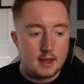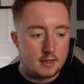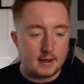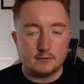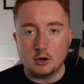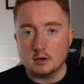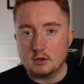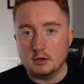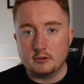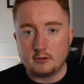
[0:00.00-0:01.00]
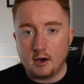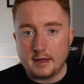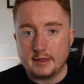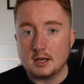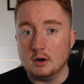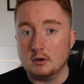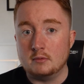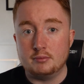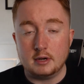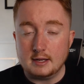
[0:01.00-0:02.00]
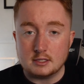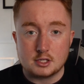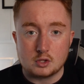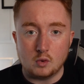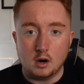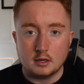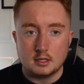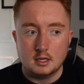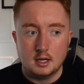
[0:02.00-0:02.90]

They've got a good side. They've got a brilliant squad.